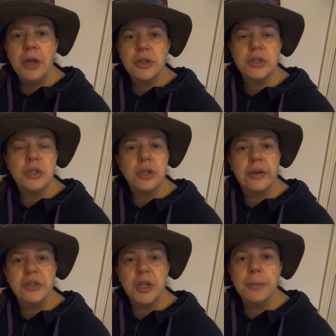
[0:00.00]
So you
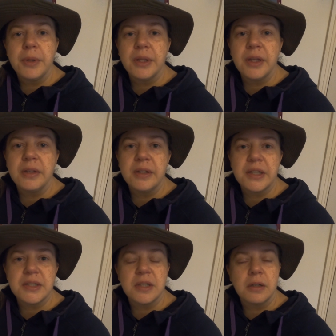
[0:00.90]
go jumping in,
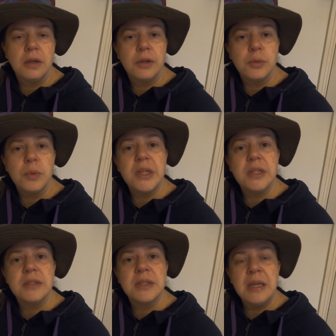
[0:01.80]
get stuck in a load of
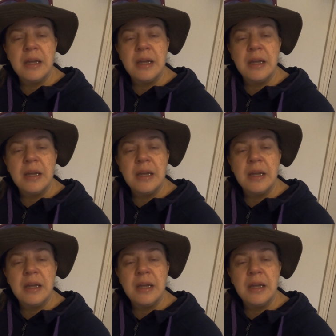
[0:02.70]
weeds,